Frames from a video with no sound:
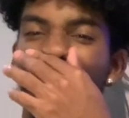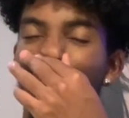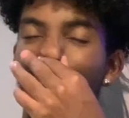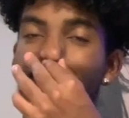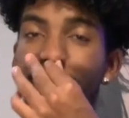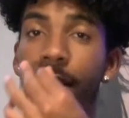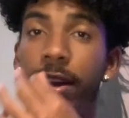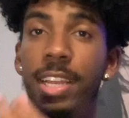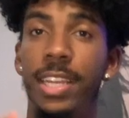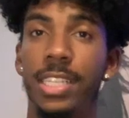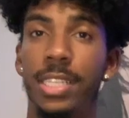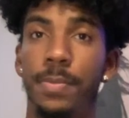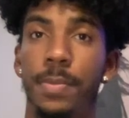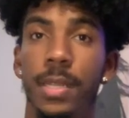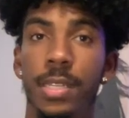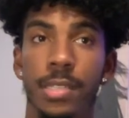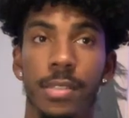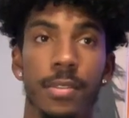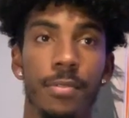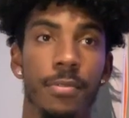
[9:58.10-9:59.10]
Very
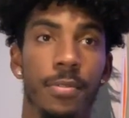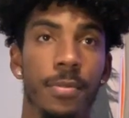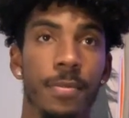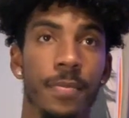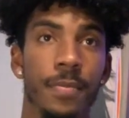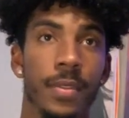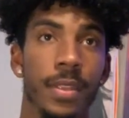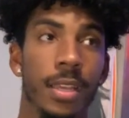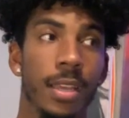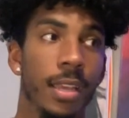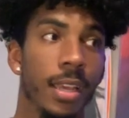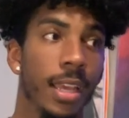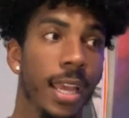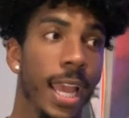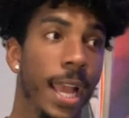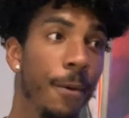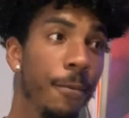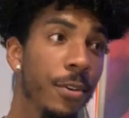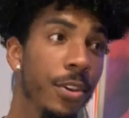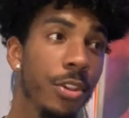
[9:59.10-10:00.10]
expensive.
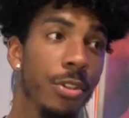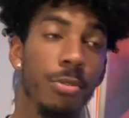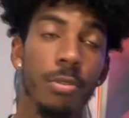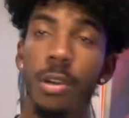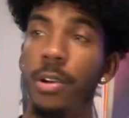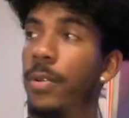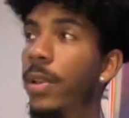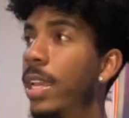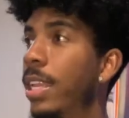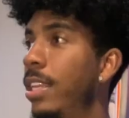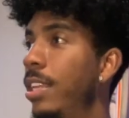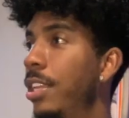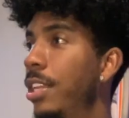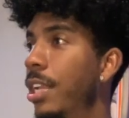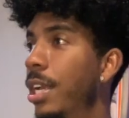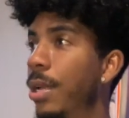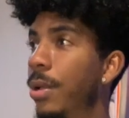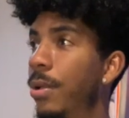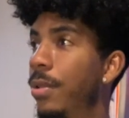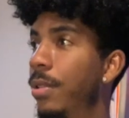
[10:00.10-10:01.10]
And when you throw in, you
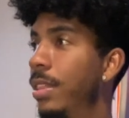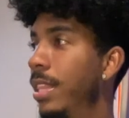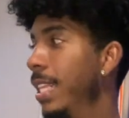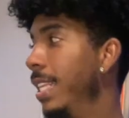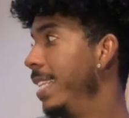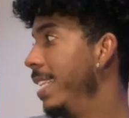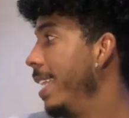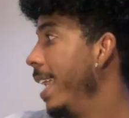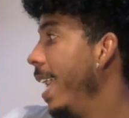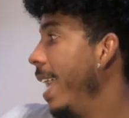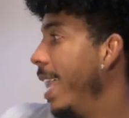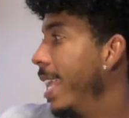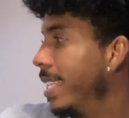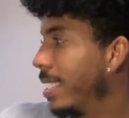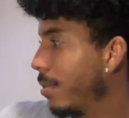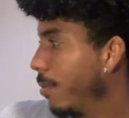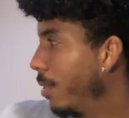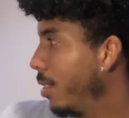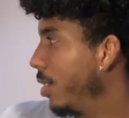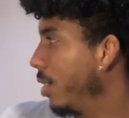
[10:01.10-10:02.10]
know, the
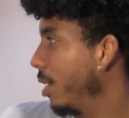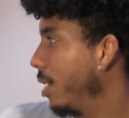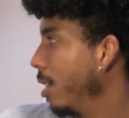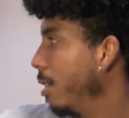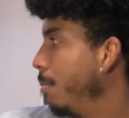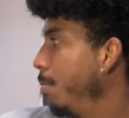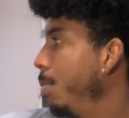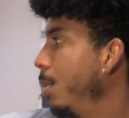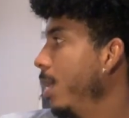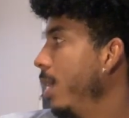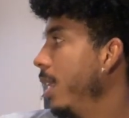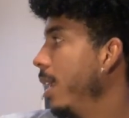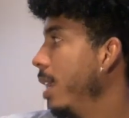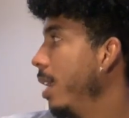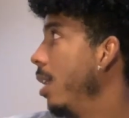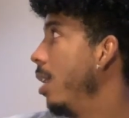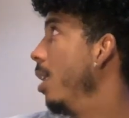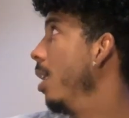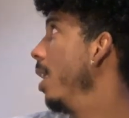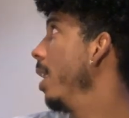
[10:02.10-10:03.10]
desk, what you're gonna put it
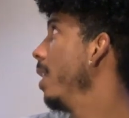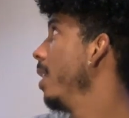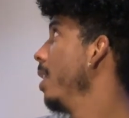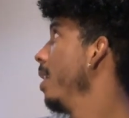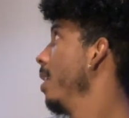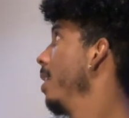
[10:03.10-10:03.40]
on,